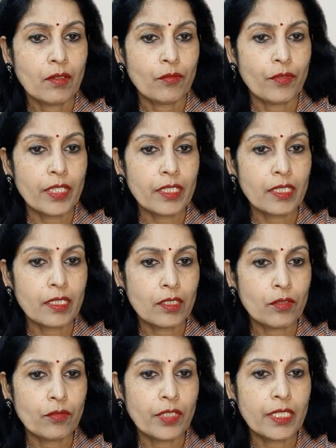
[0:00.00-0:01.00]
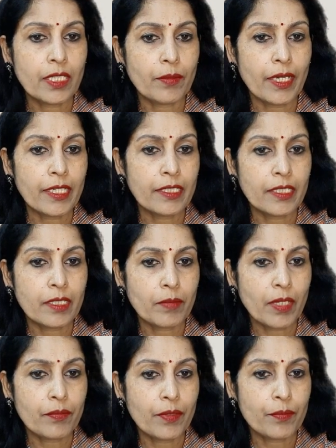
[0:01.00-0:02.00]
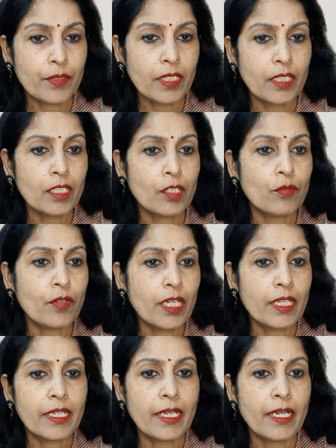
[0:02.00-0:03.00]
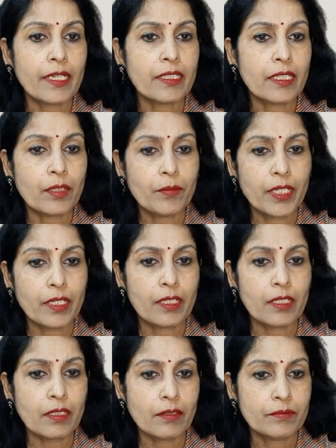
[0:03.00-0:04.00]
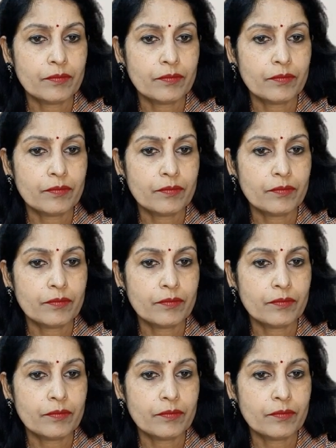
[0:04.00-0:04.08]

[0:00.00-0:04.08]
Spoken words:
When you will divide it by 15, you will get the remainder